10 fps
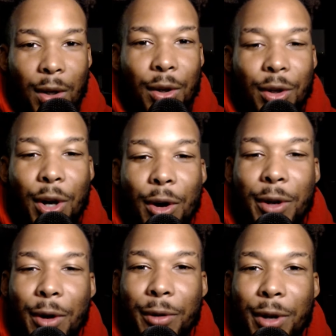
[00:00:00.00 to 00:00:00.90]
Yo,
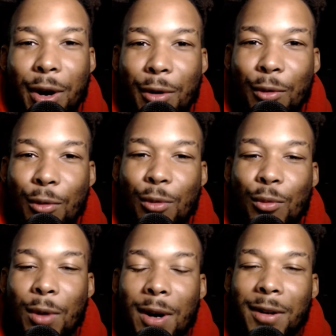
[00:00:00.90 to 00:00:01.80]
yo, yo.
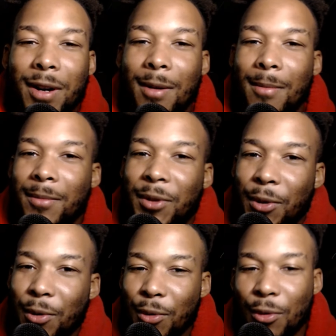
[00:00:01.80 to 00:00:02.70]
Welcome
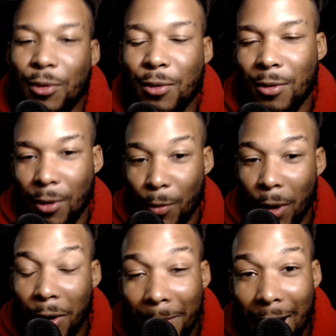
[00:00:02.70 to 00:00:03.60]

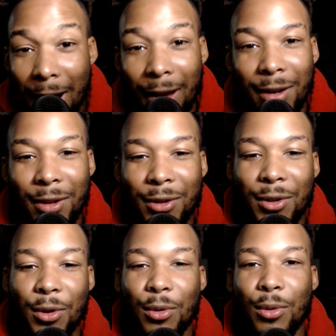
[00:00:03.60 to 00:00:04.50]
back
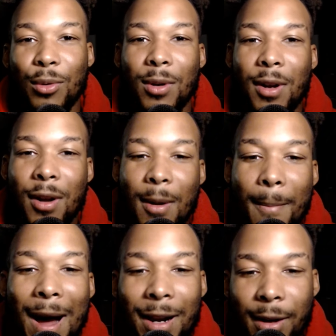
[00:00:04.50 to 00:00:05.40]
to
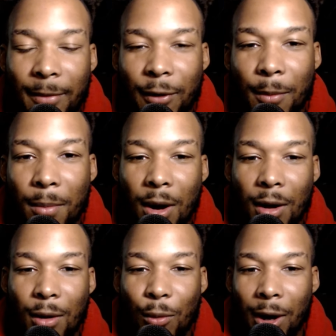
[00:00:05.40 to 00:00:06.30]
Mandem
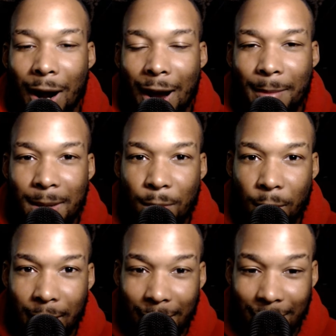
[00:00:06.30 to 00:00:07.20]
Football, where I be
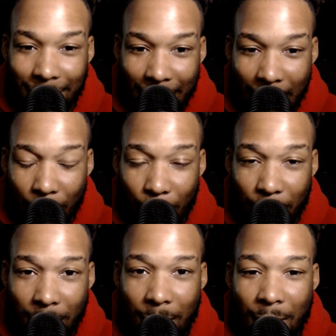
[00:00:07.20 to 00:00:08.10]
breaking
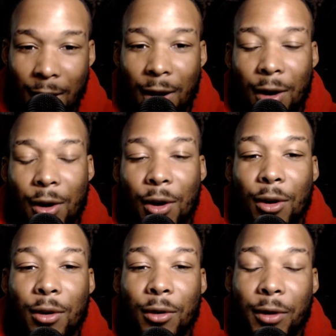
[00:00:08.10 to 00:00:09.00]
down
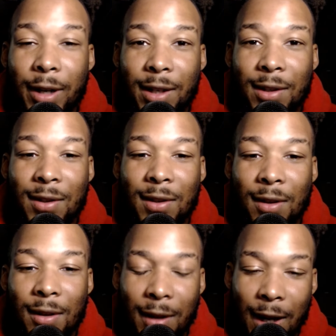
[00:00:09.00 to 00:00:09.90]

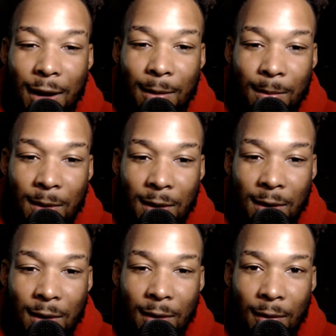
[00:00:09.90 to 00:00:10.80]
critics,
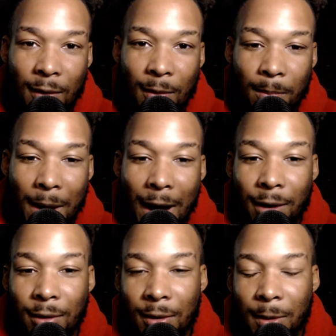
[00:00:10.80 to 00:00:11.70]
games,
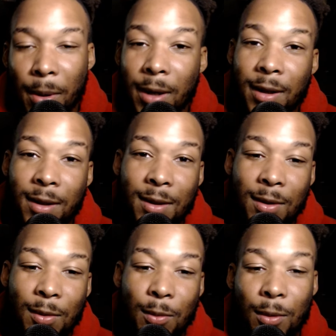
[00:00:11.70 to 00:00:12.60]
panels,
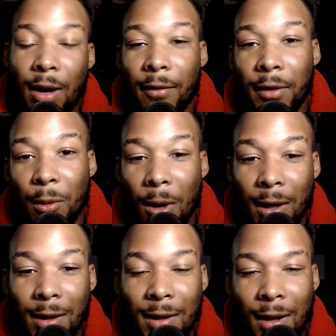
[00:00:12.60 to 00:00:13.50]
pundits, whatever you want